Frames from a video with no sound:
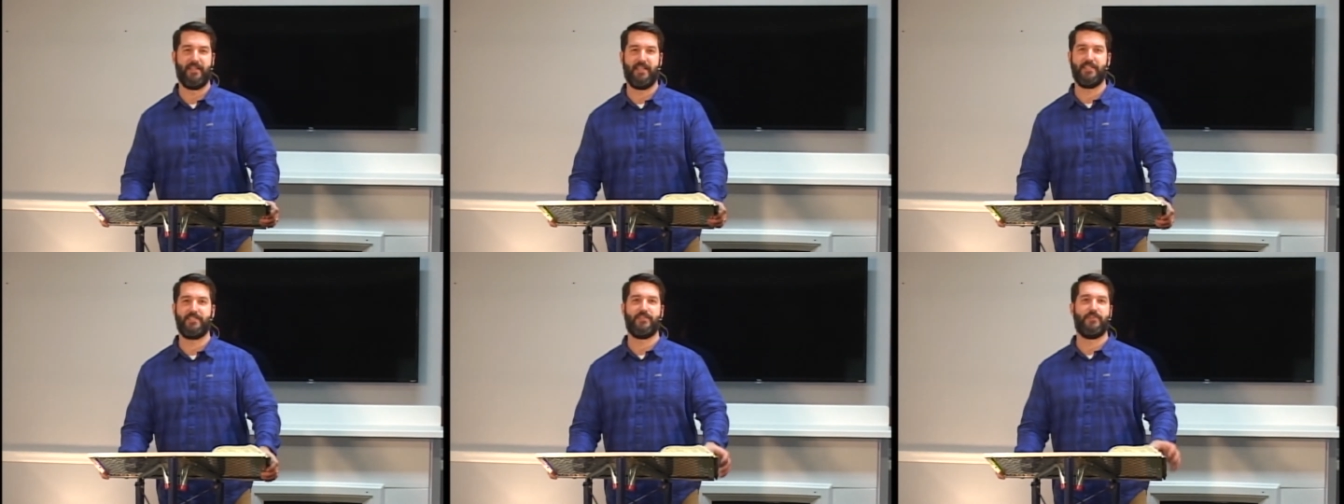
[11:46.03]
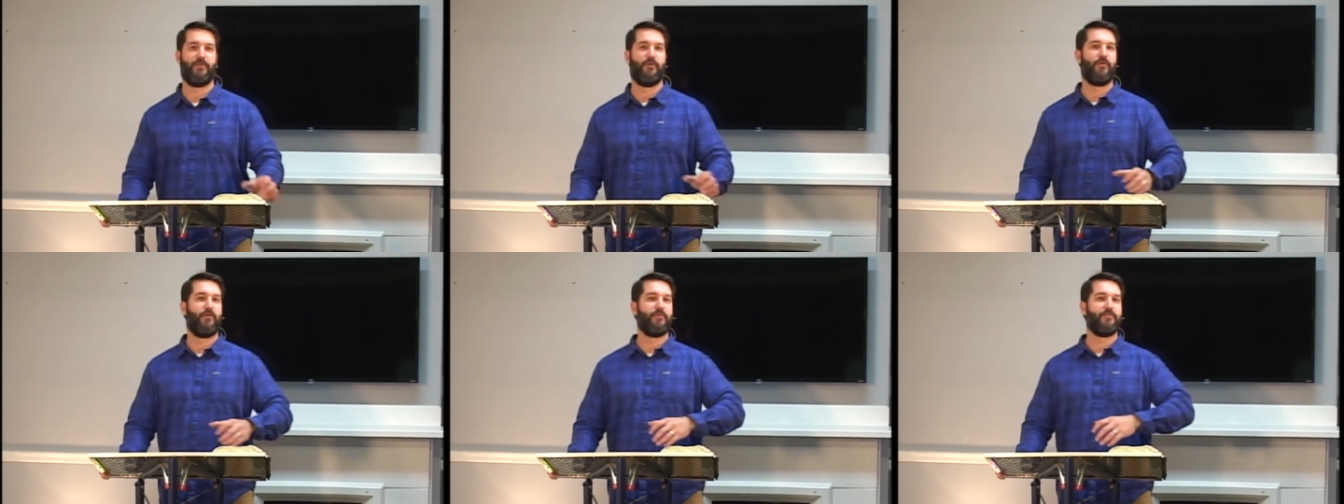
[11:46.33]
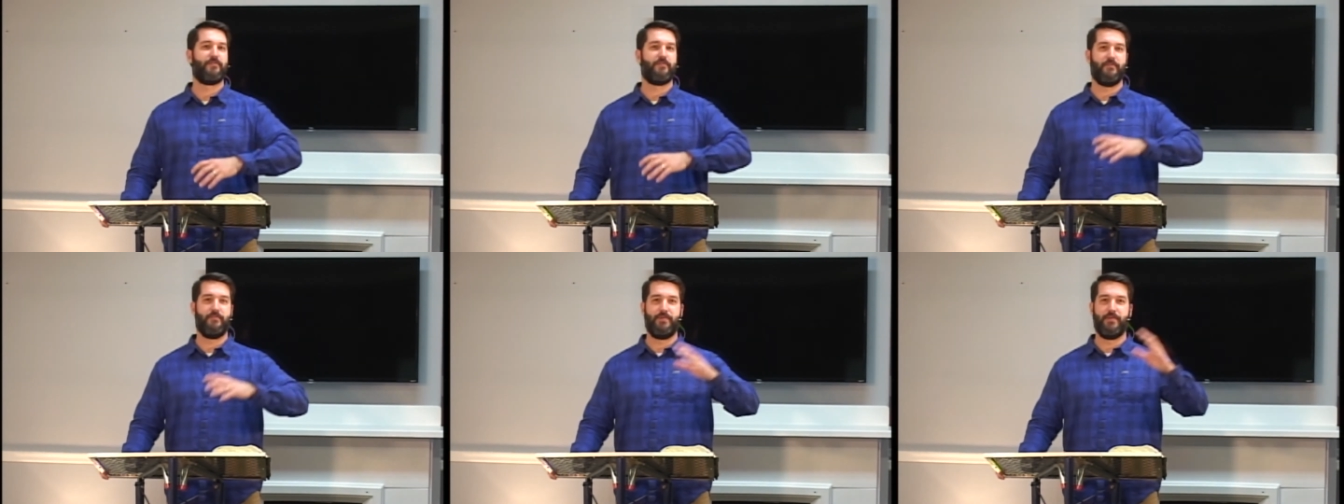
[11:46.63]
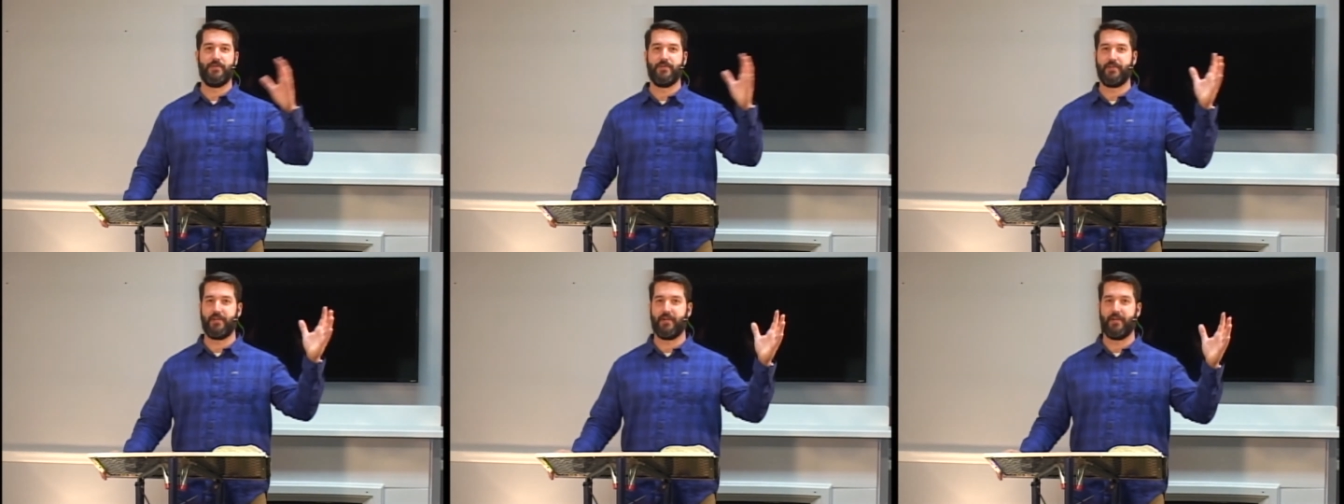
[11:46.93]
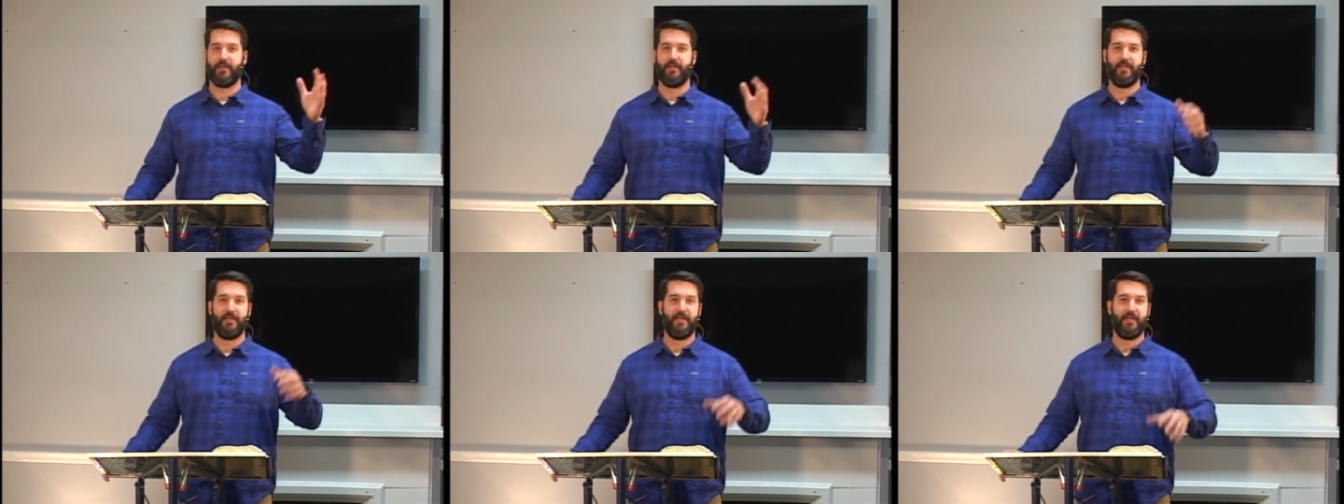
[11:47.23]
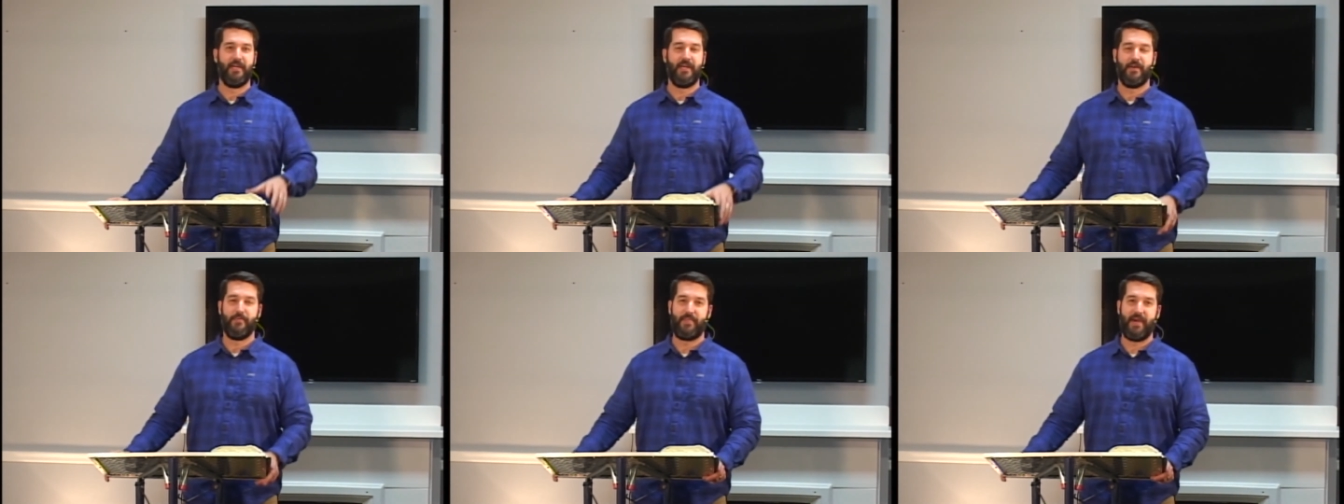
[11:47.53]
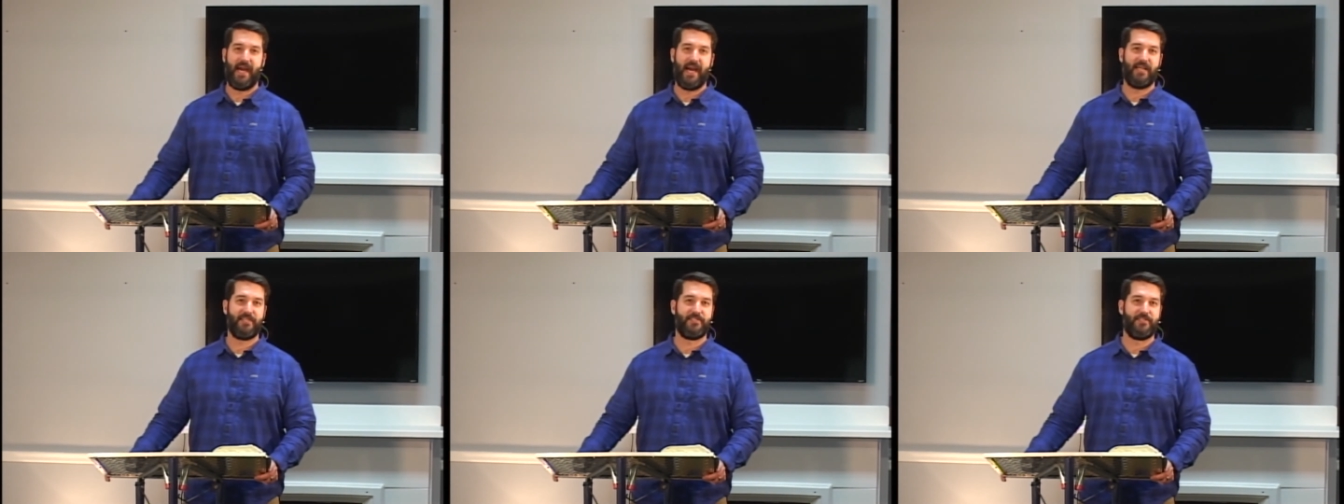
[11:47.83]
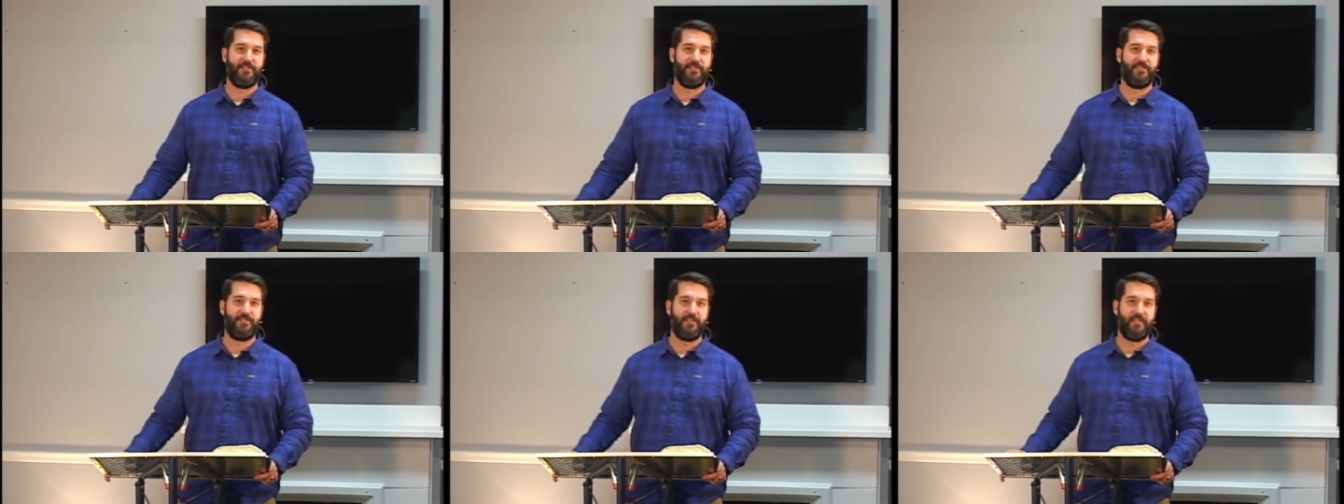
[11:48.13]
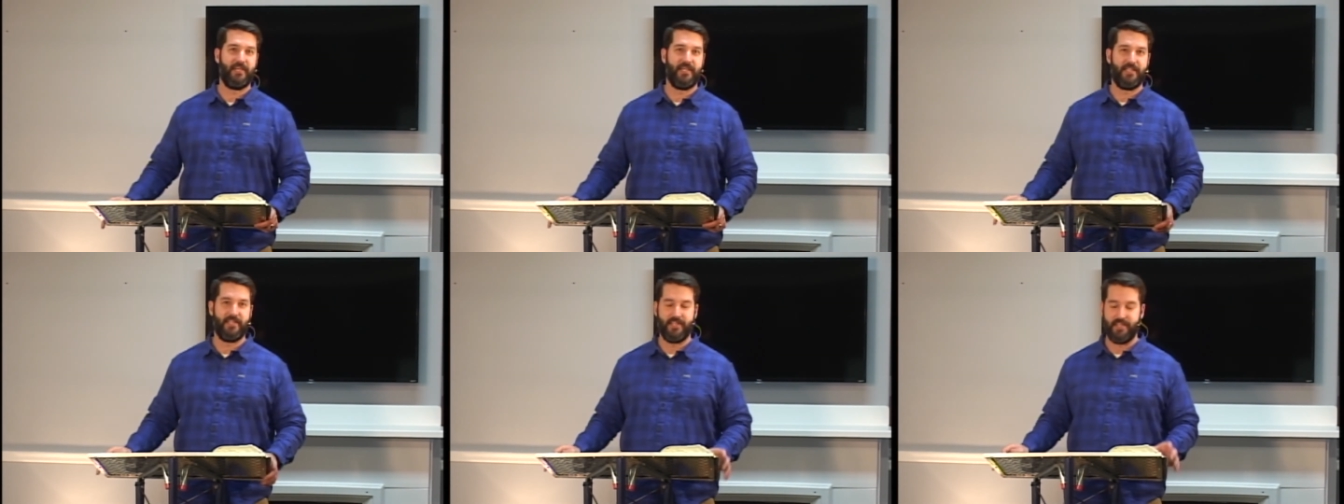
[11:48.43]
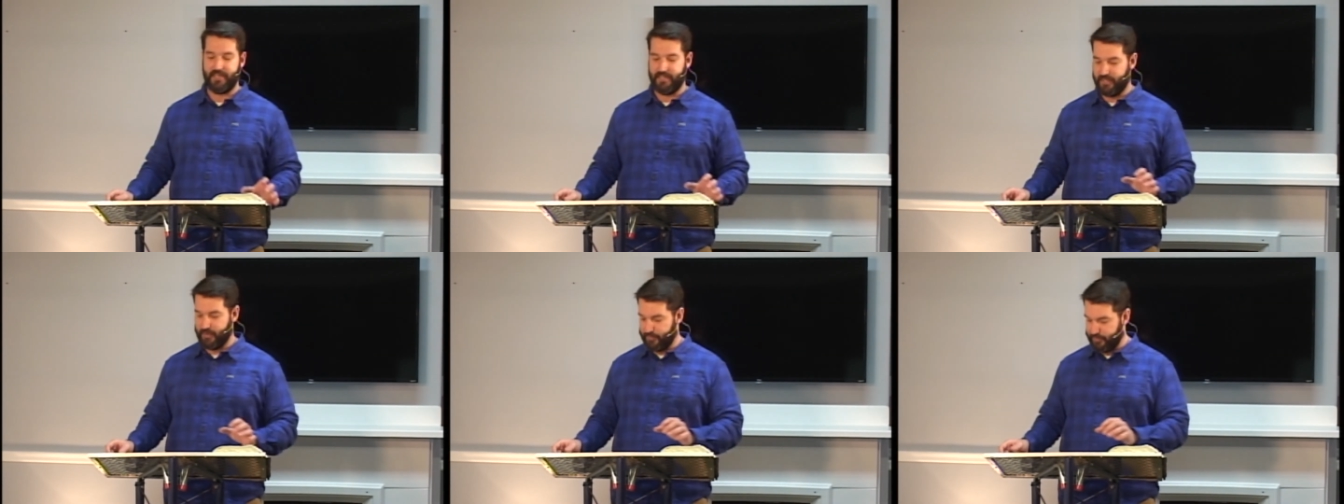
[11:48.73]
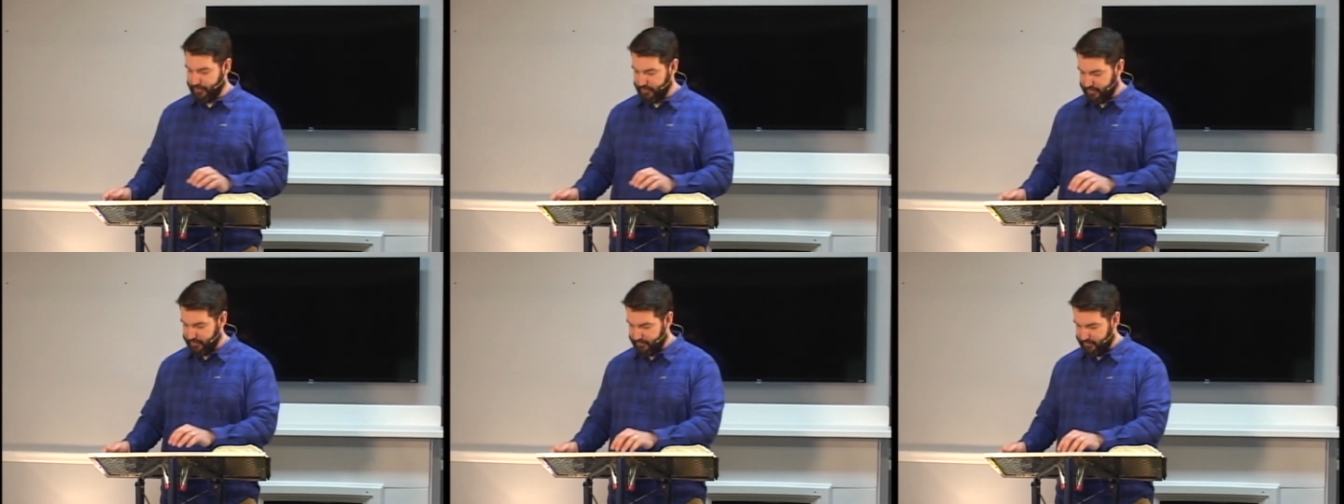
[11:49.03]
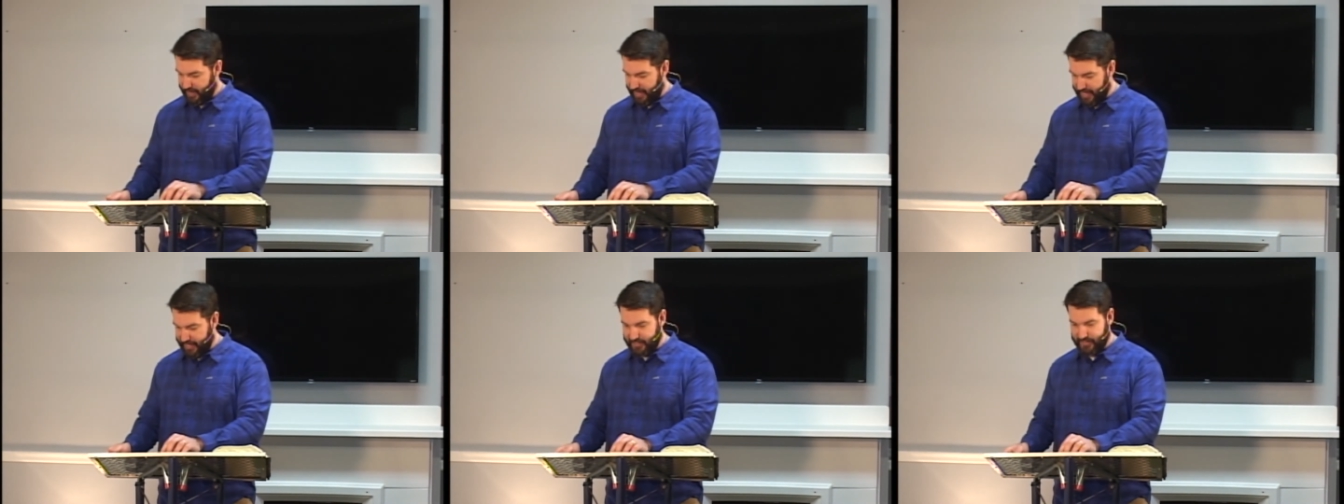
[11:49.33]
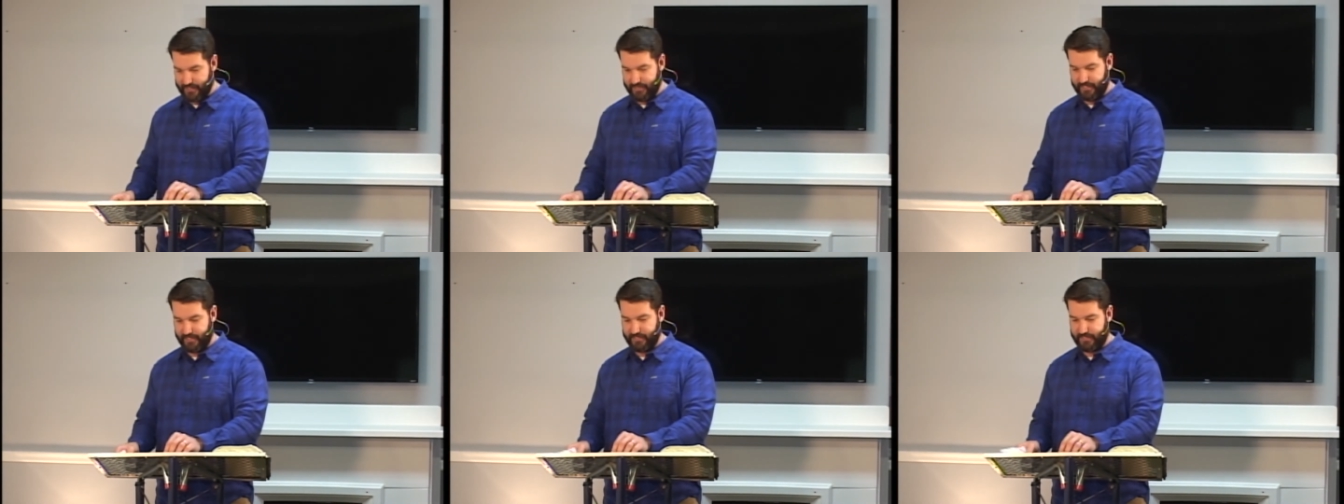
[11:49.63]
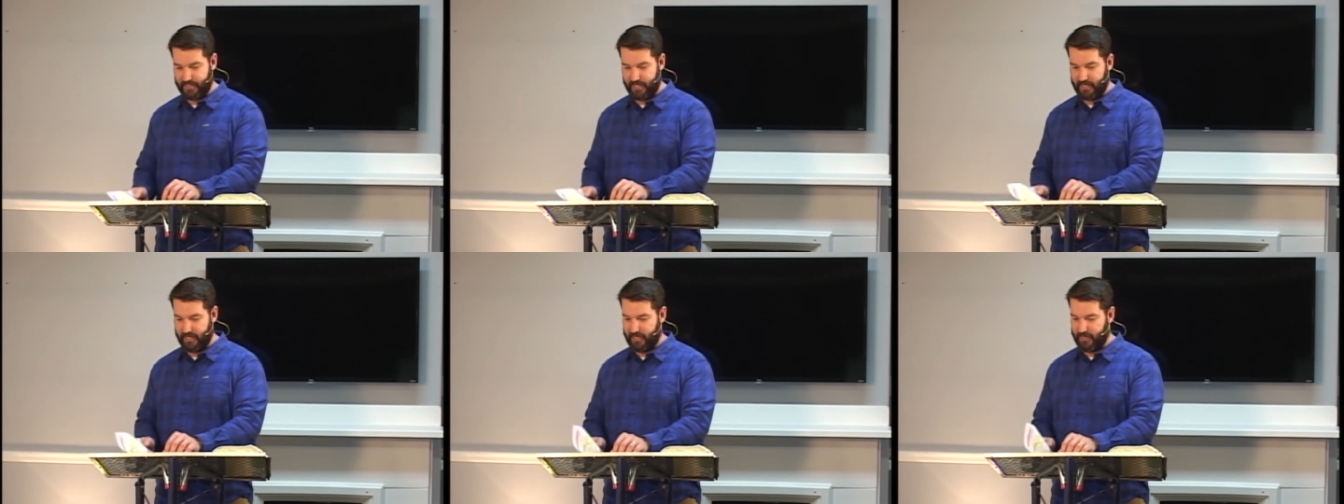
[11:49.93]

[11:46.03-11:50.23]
That's an old, familiar passage in, in the book of Exodus, I,